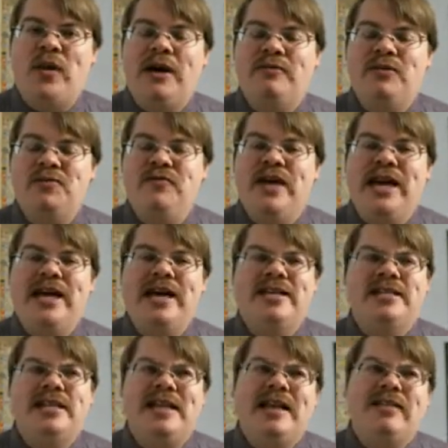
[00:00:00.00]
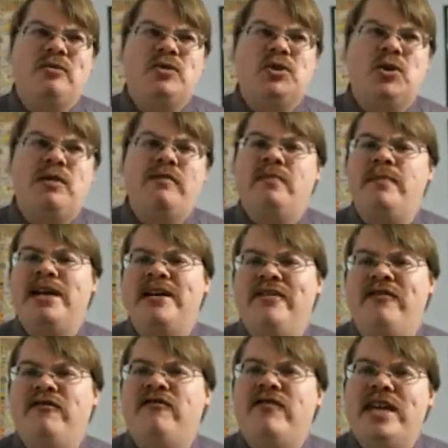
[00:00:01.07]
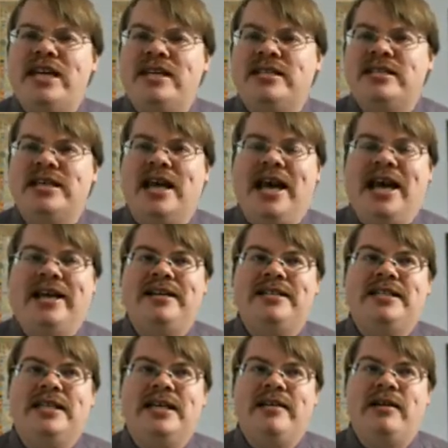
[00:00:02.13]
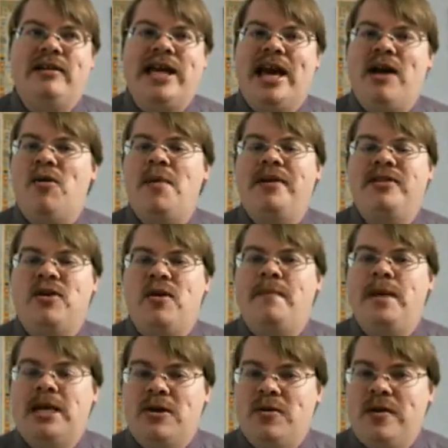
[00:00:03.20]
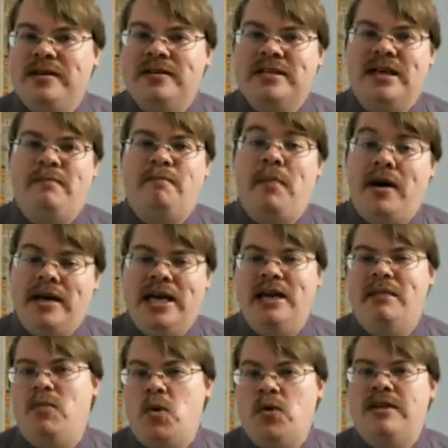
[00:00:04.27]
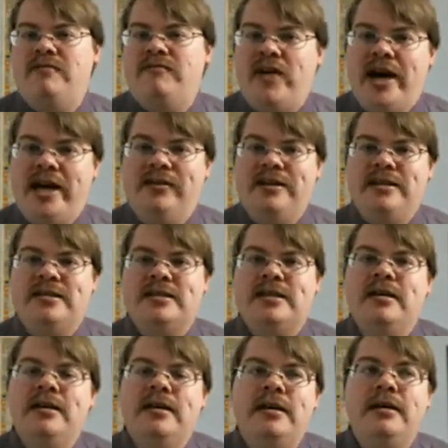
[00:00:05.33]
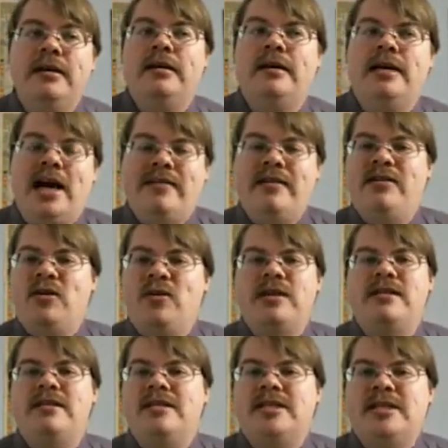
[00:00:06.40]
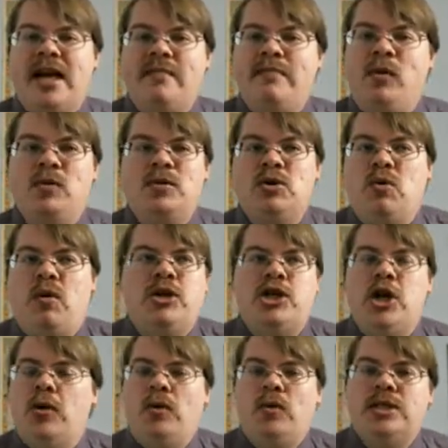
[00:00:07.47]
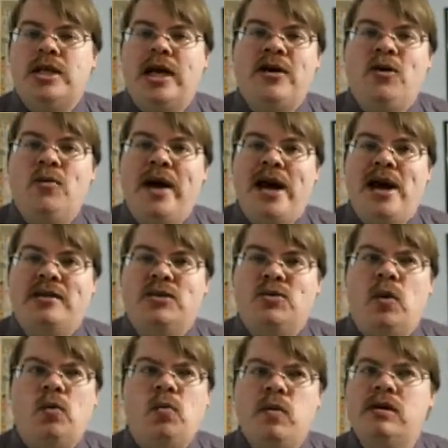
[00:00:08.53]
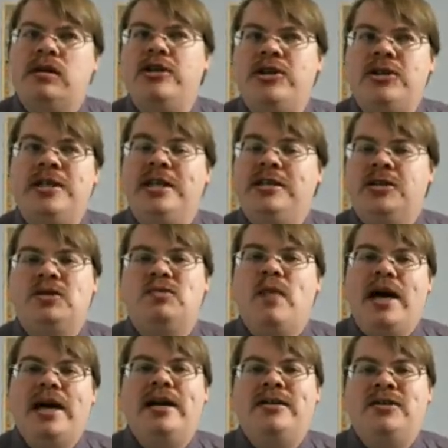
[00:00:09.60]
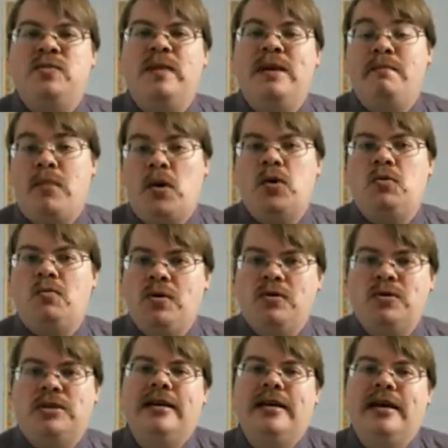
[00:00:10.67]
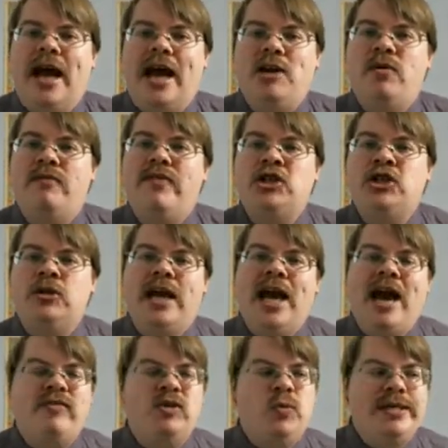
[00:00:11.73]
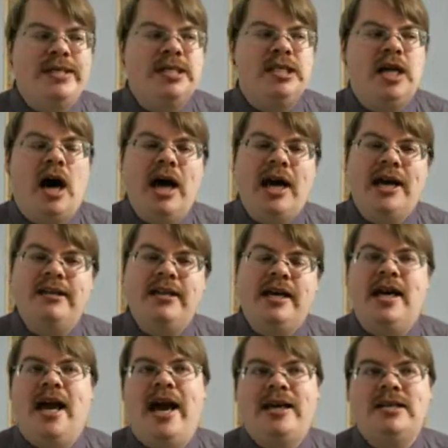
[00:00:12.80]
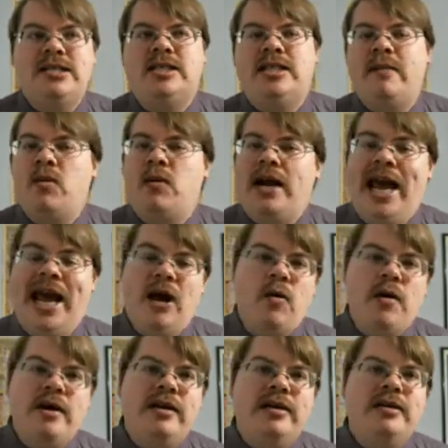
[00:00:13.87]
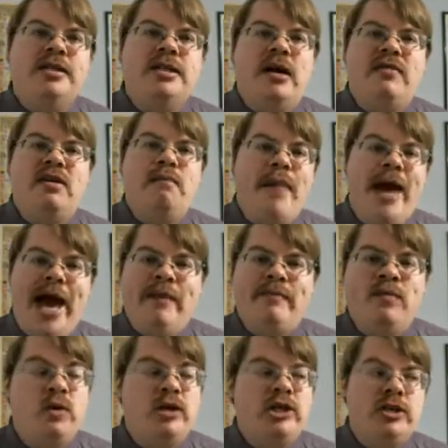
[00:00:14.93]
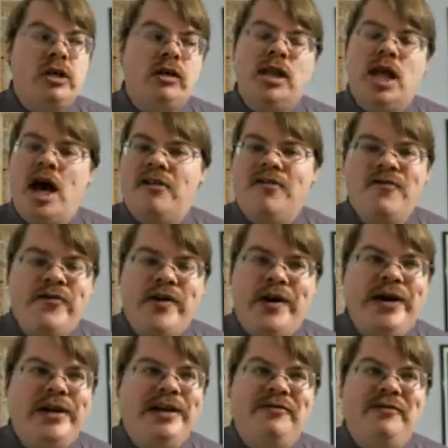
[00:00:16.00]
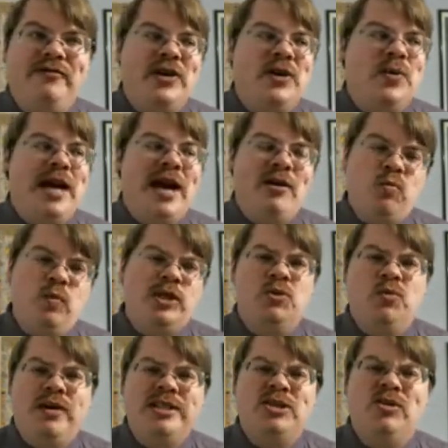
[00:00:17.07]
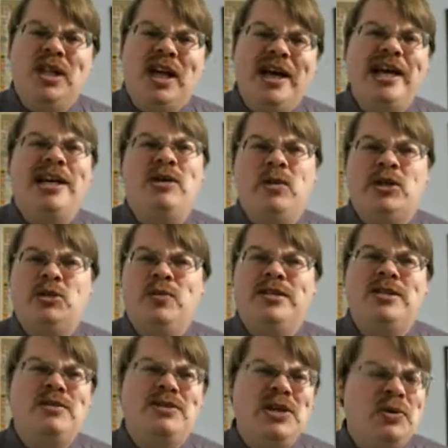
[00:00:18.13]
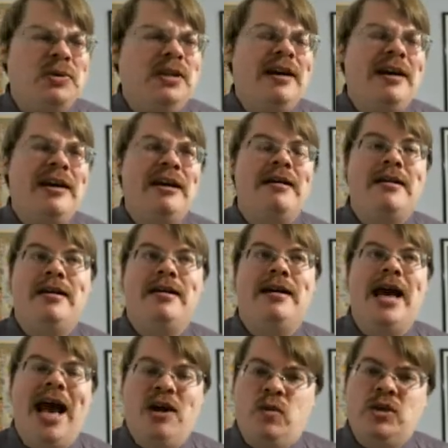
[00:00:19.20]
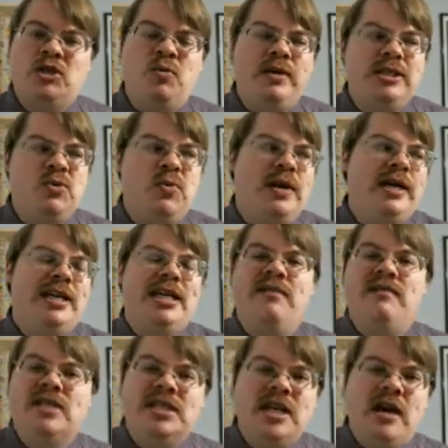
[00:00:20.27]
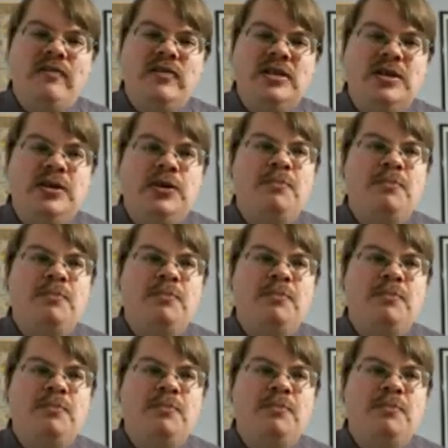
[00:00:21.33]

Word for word: New Vegas, and that they're sort of a bit effete and uh, they care about their appearance and money more than violence. And then there are the disciples who are total psychopaths who are really just into the raiding to be murderers and you eventually have to assign the gangs separate areas of the map, which is a lot of fun, and figuring out which ones you like and which ones you don't like, and which ones you want to give stuff to.